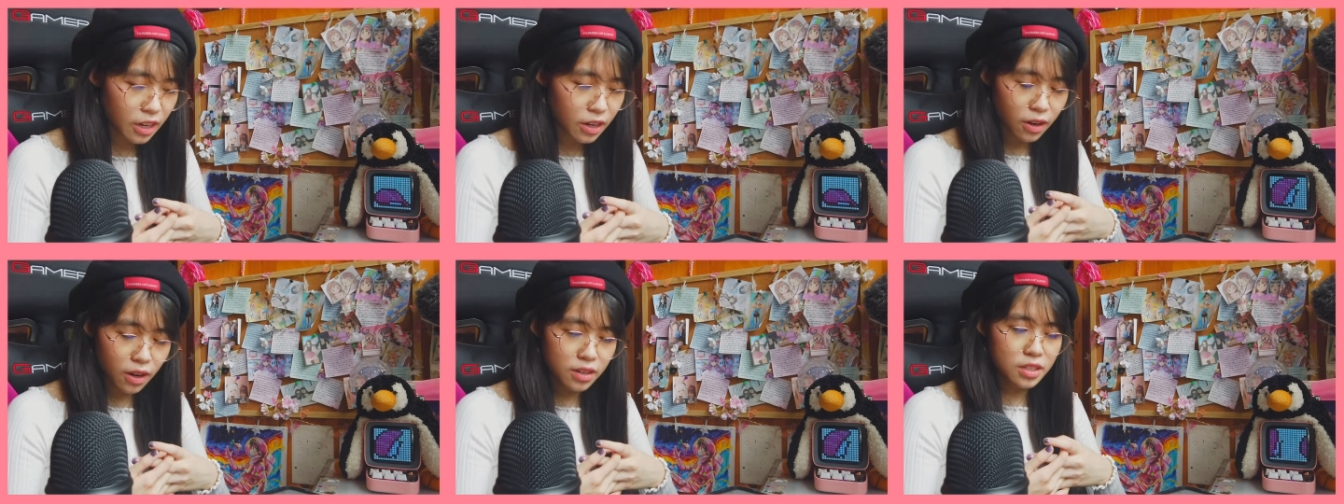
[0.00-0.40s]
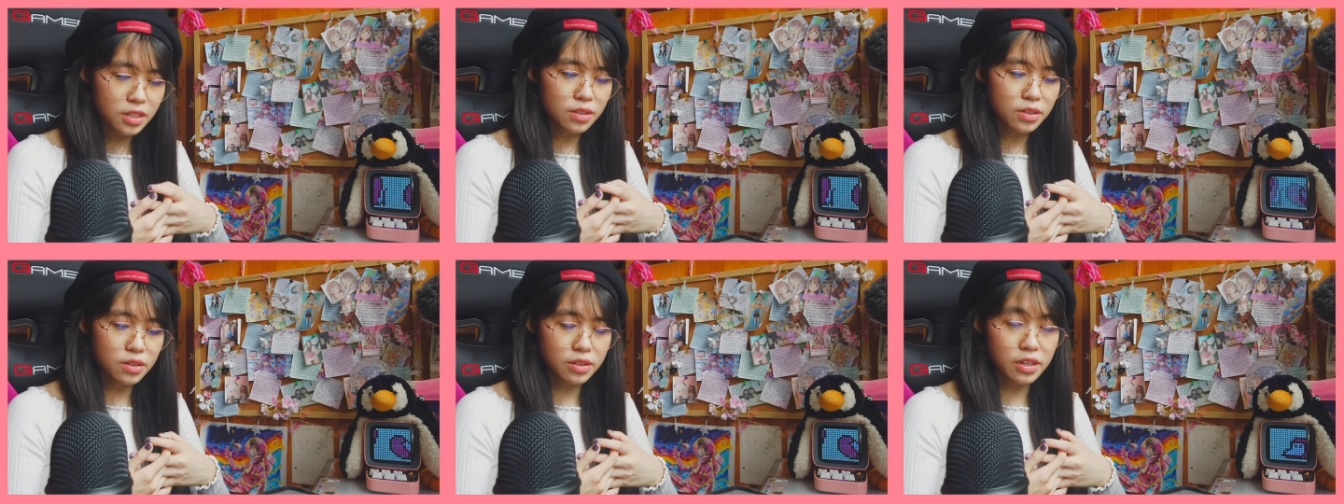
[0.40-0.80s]
And
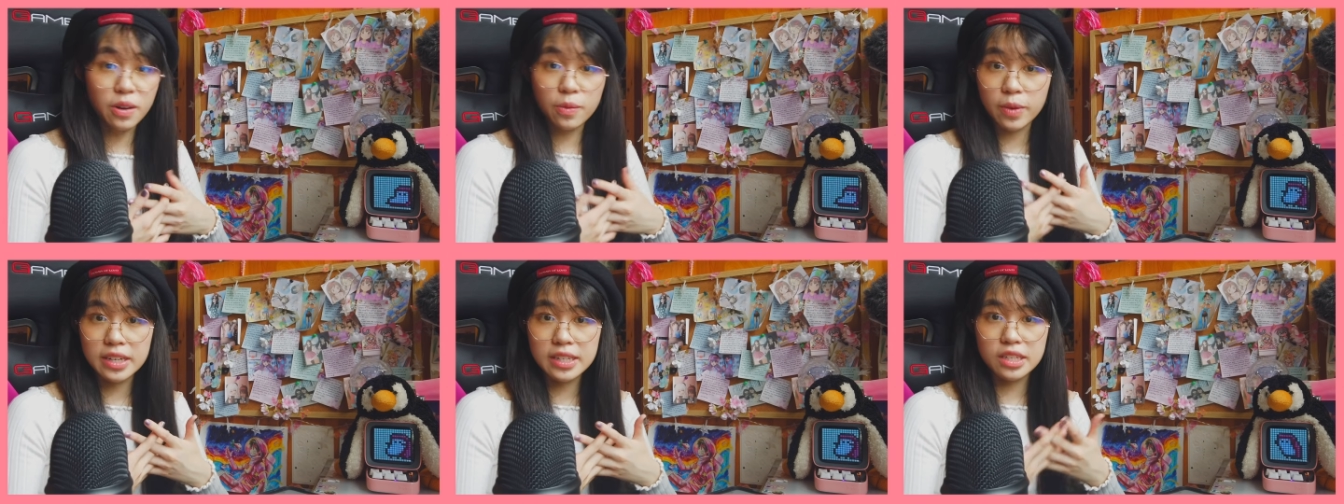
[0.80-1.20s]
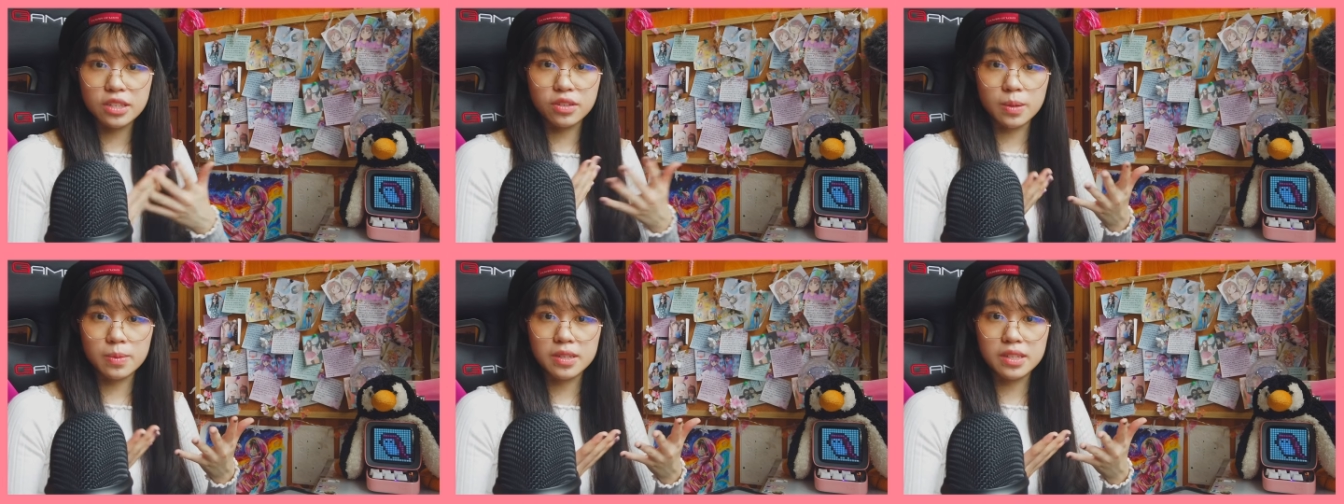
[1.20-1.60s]
also you can write
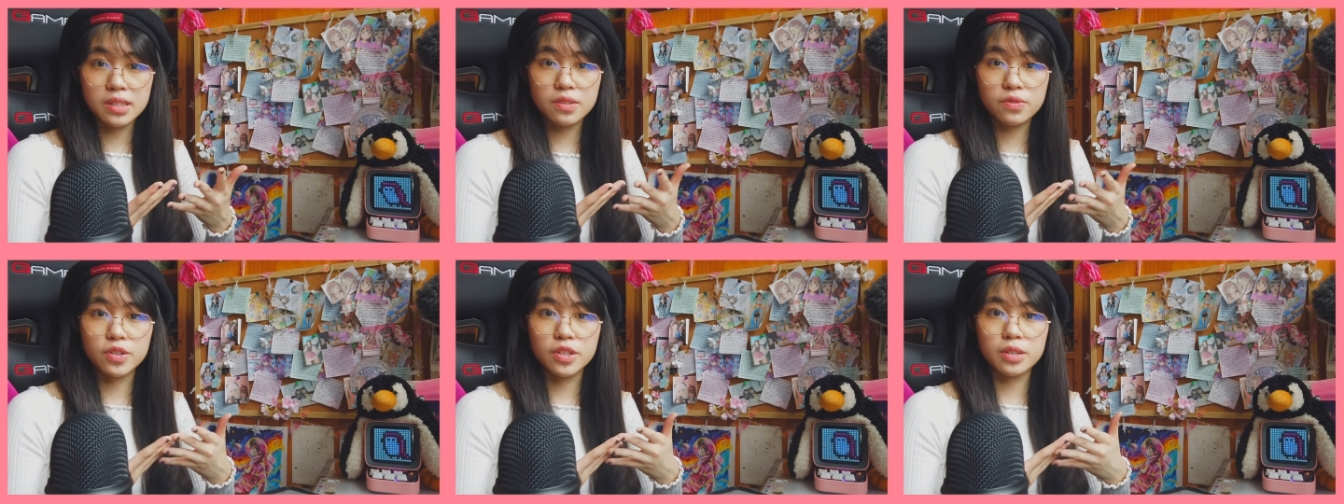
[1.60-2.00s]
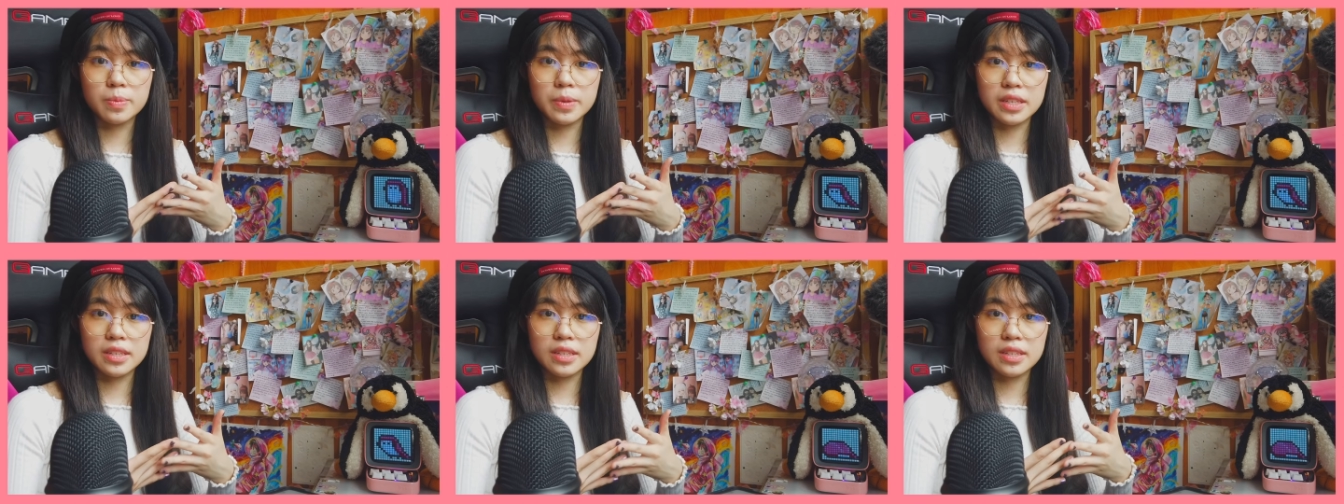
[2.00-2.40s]
descriptions for your
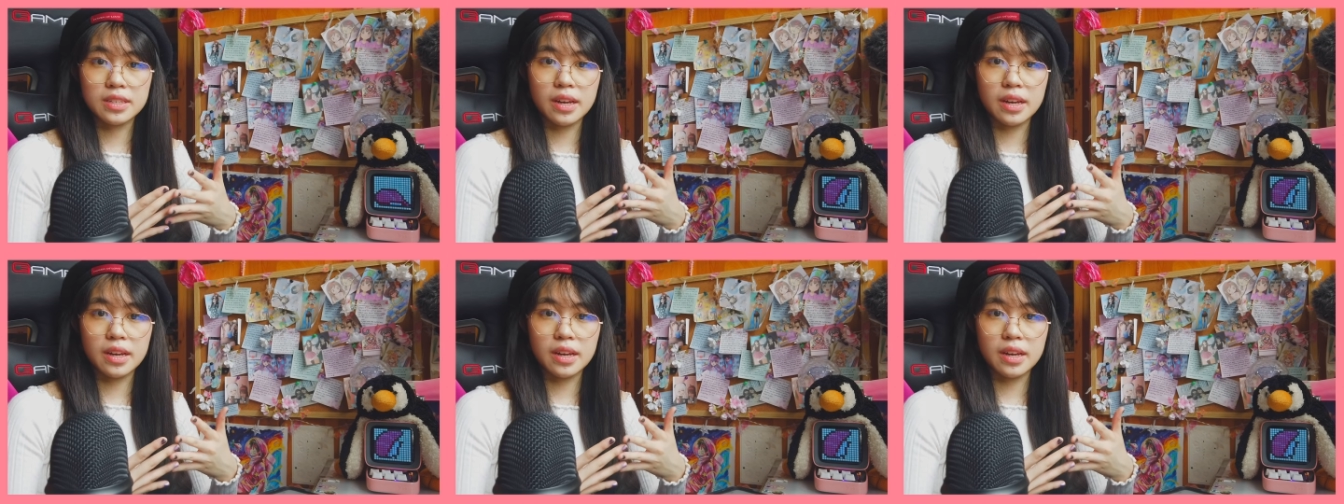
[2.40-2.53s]
pieces.